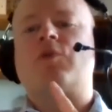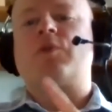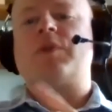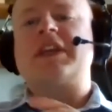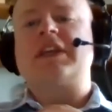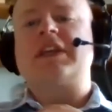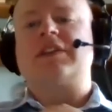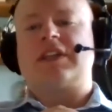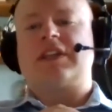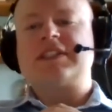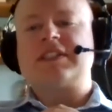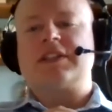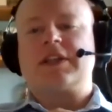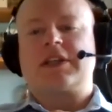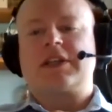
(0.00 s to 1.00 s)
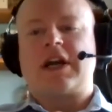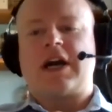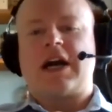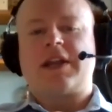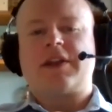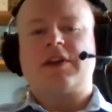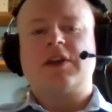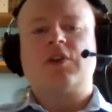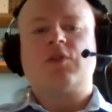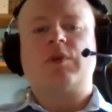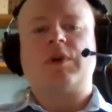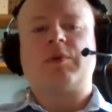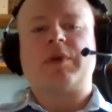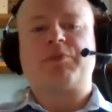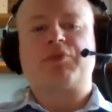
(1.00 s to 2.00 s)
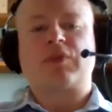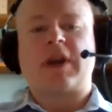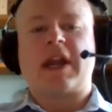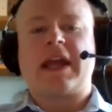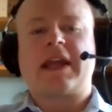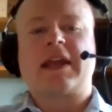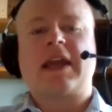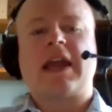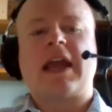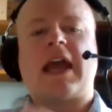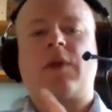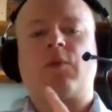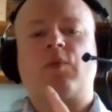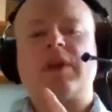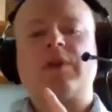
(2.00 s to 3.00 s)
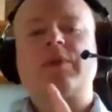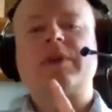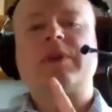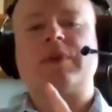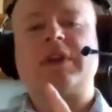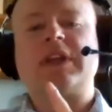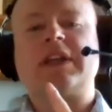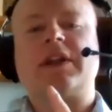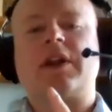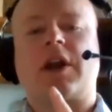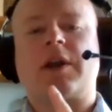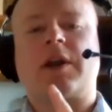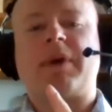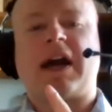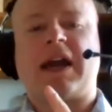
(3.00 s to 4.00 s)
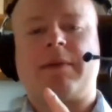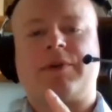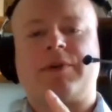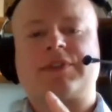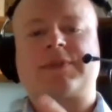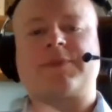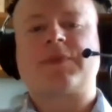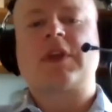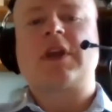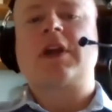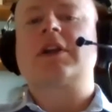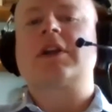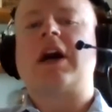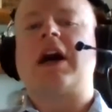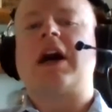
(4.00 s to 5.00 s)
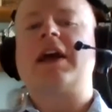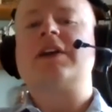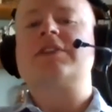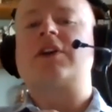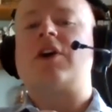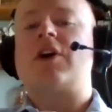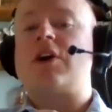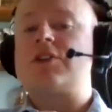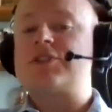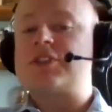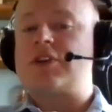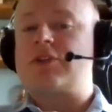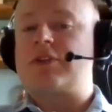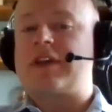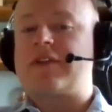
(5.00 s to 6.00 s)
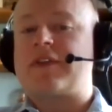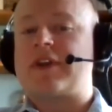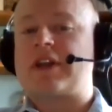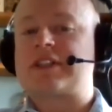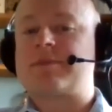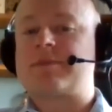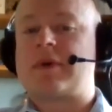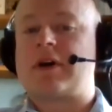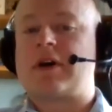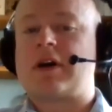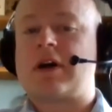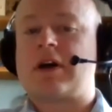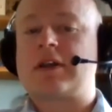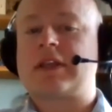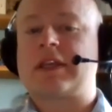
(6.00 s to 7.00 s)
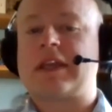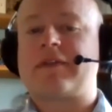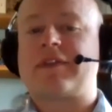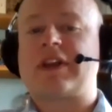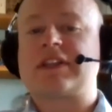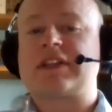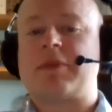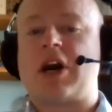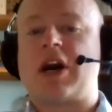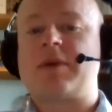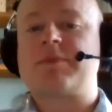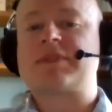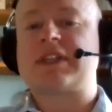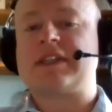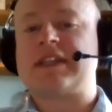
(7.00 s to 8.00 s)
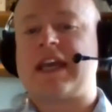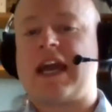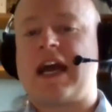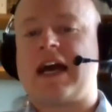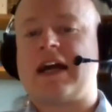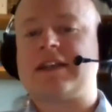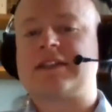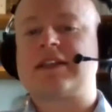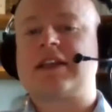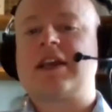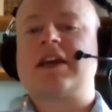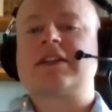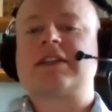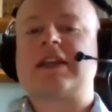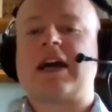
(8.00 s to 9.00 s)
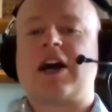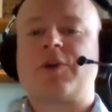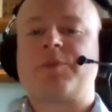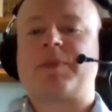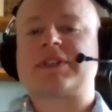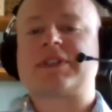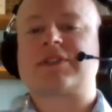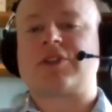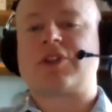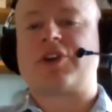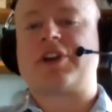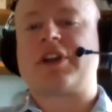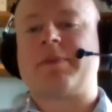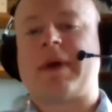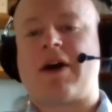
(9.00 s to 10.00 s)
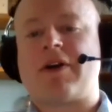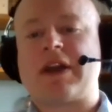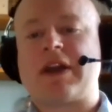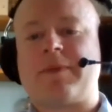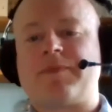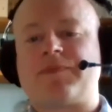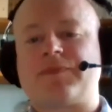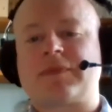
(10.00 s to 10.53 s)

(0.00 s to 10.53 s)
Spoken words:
We can listen to God when we pray and when we read our Bibles. God has also given us moms and dads to help us learn about him.